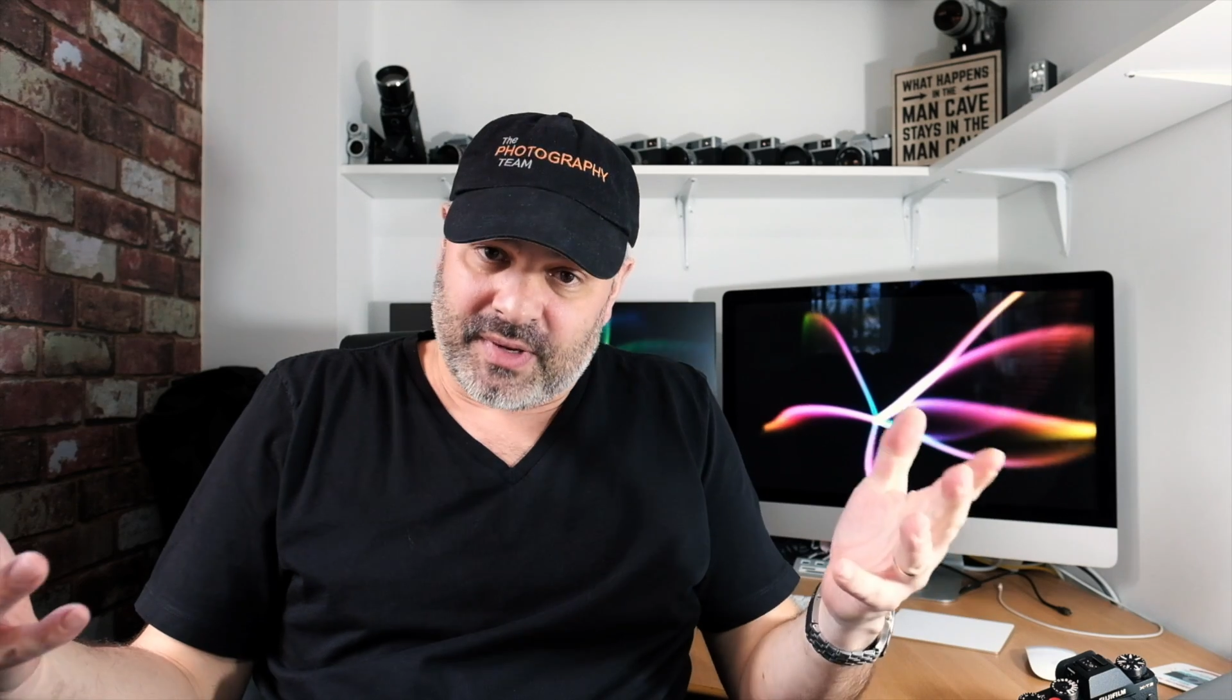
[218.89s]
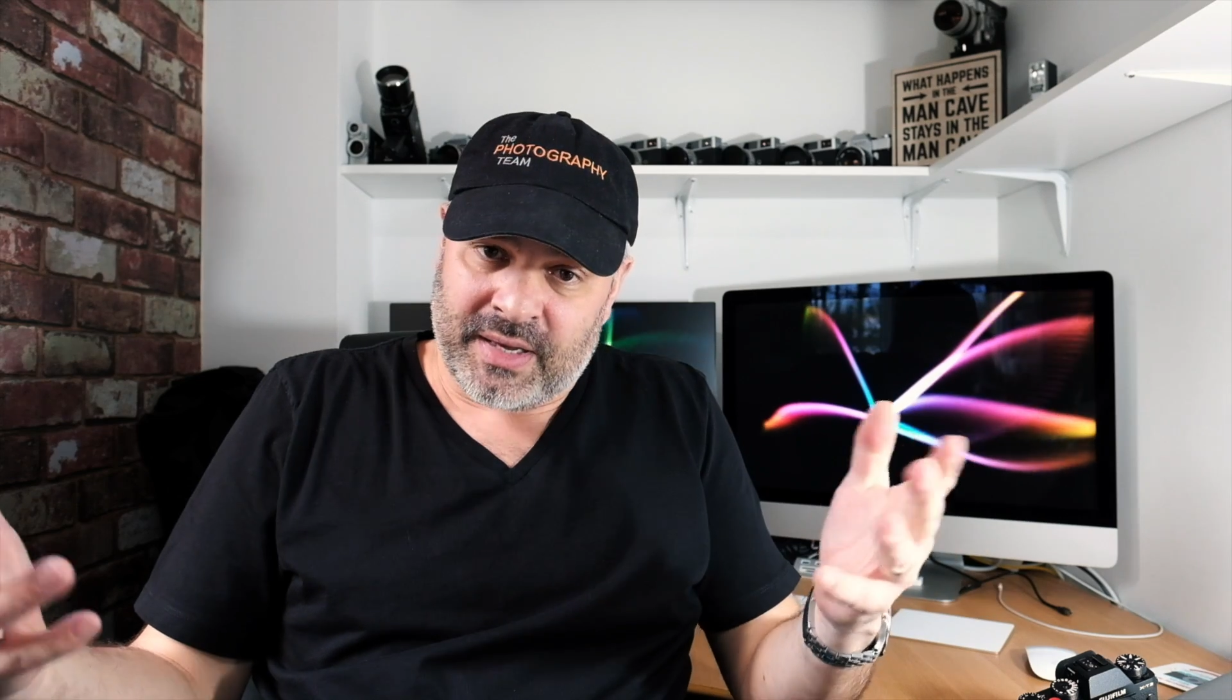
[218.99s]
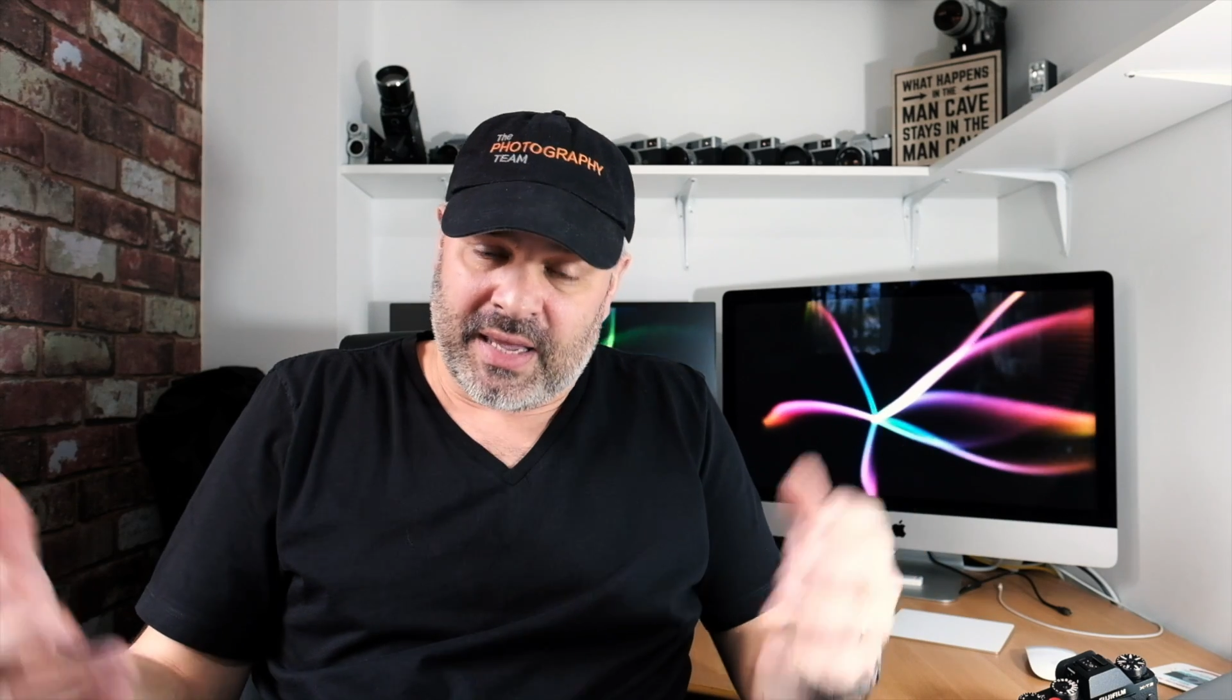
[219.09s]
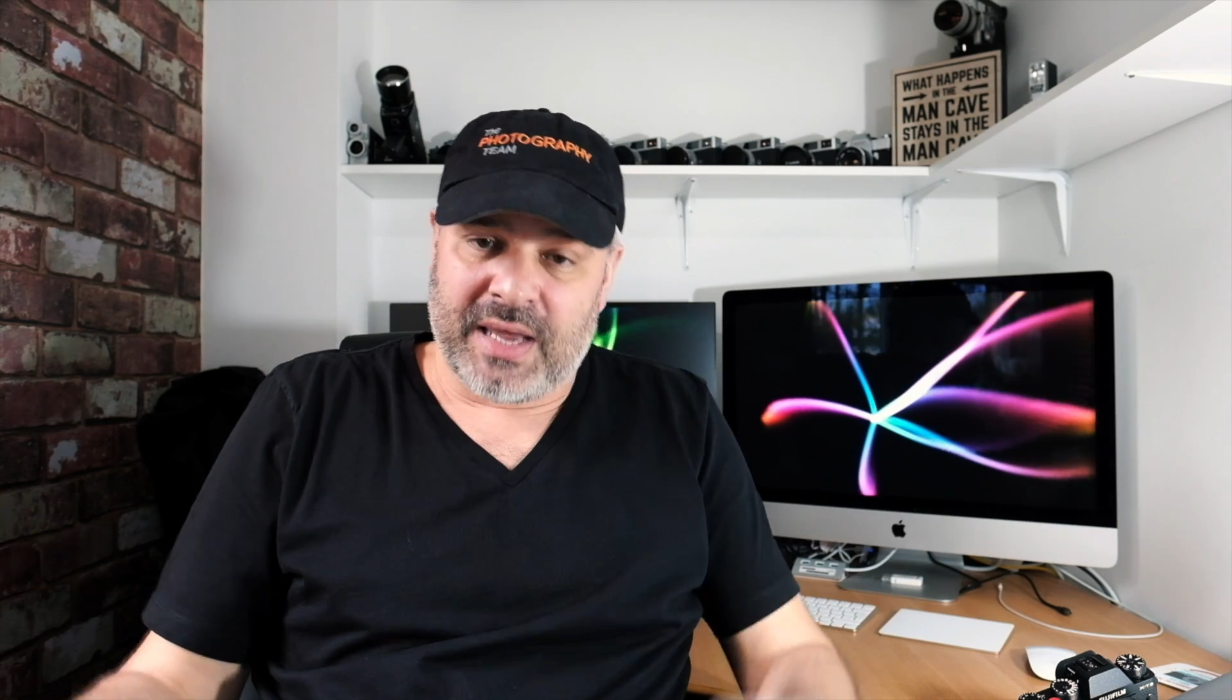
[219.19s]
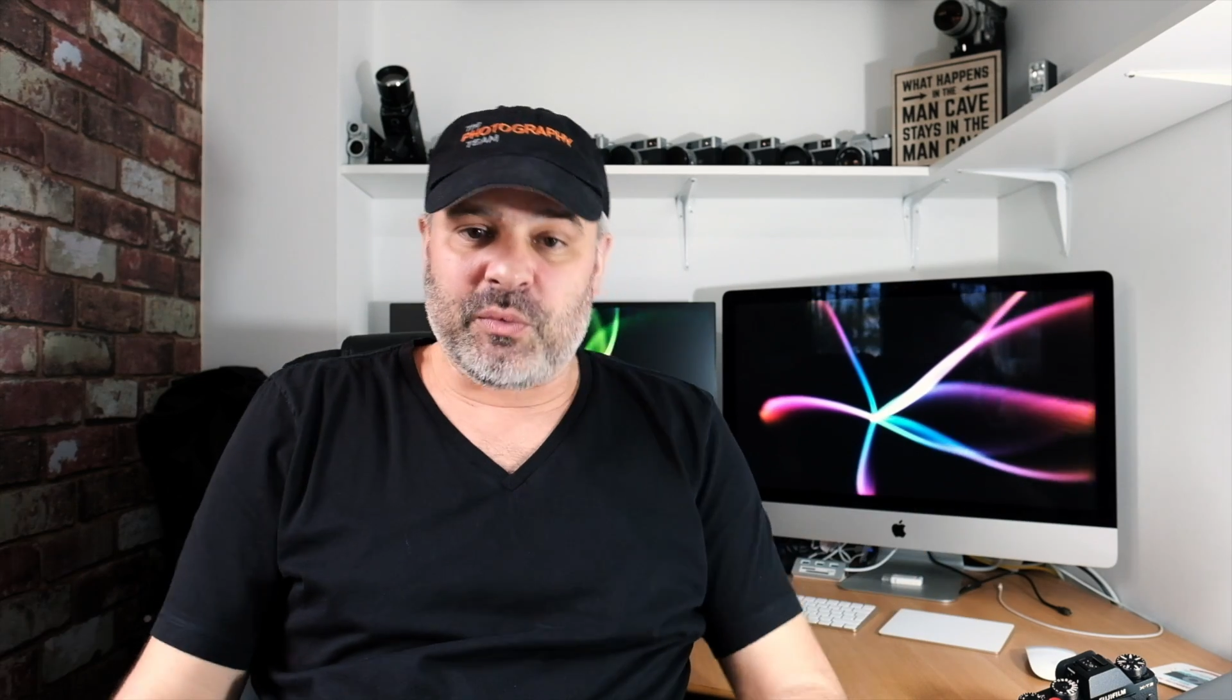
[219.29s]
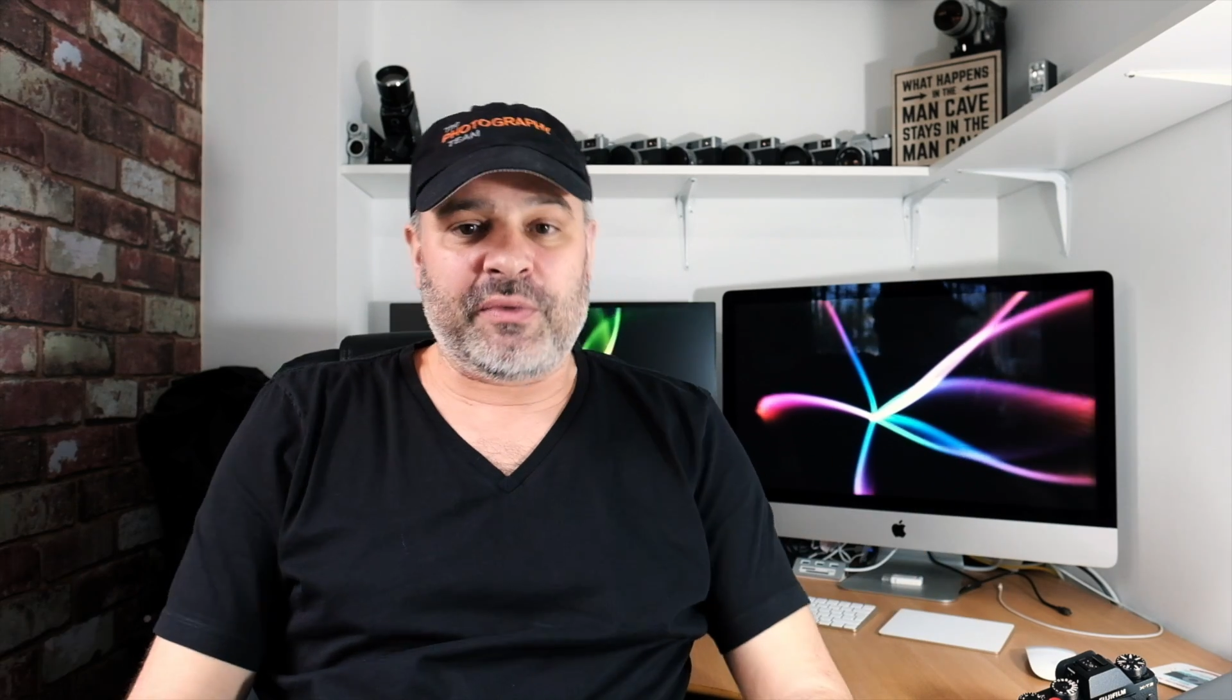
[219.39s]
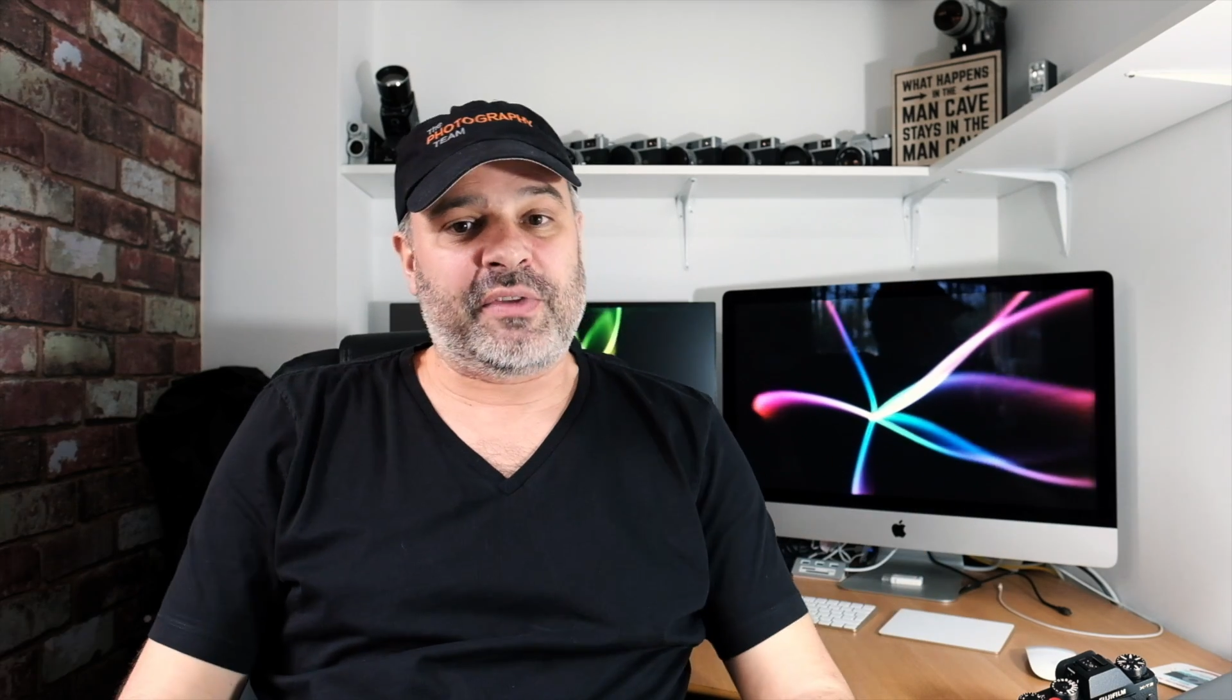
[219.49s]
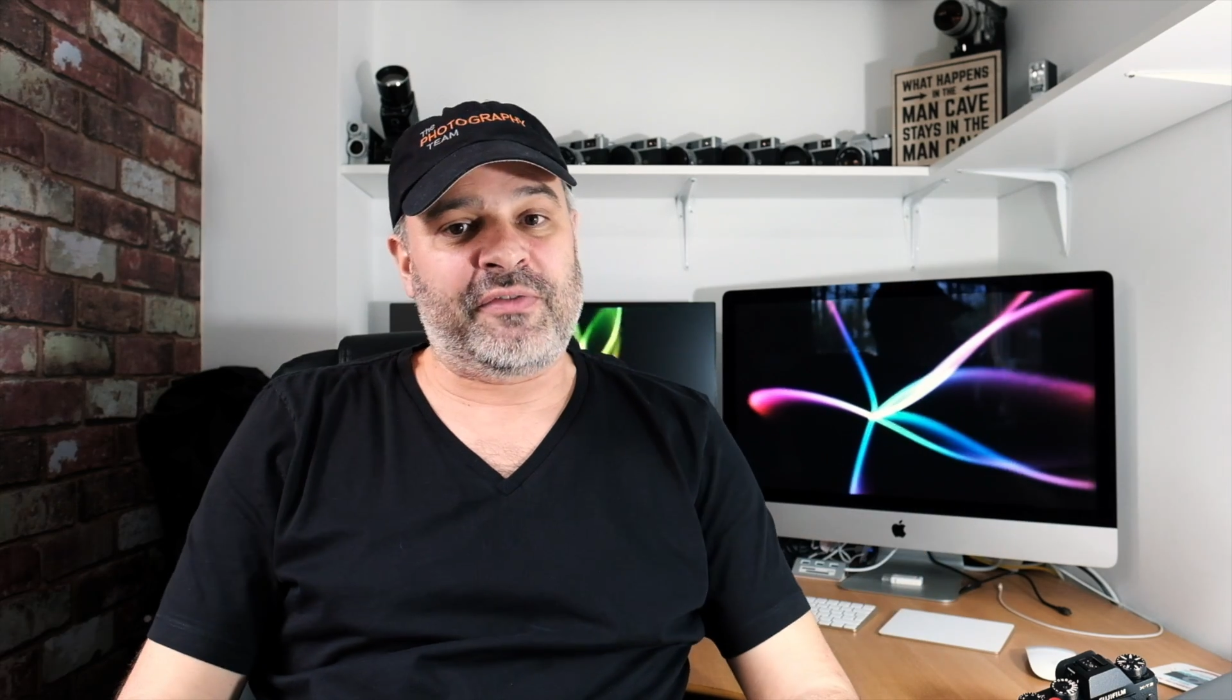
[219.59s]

Again, with